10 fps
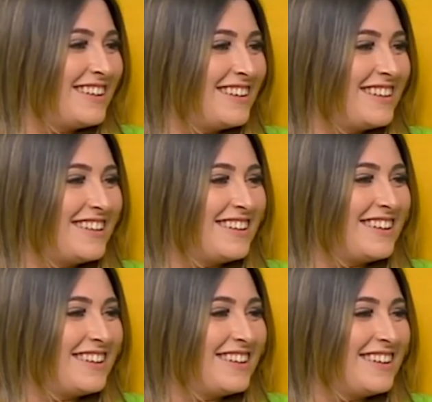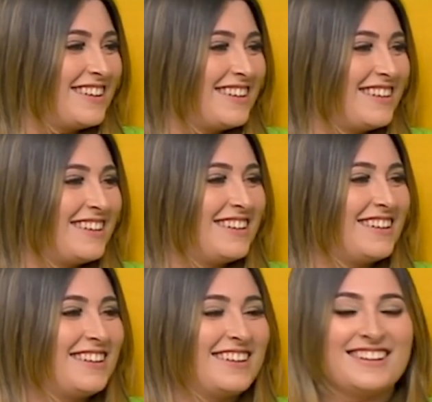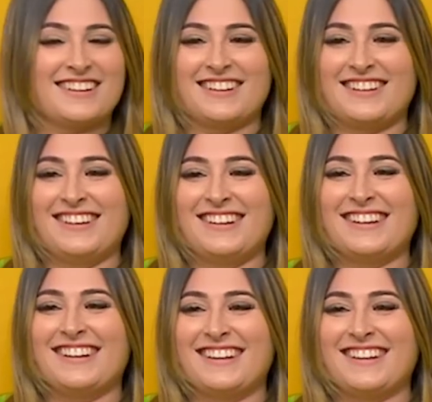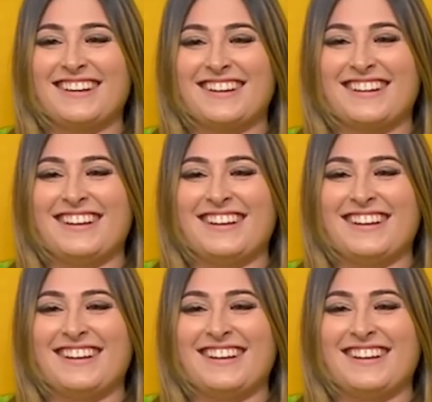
This person isn't speaking.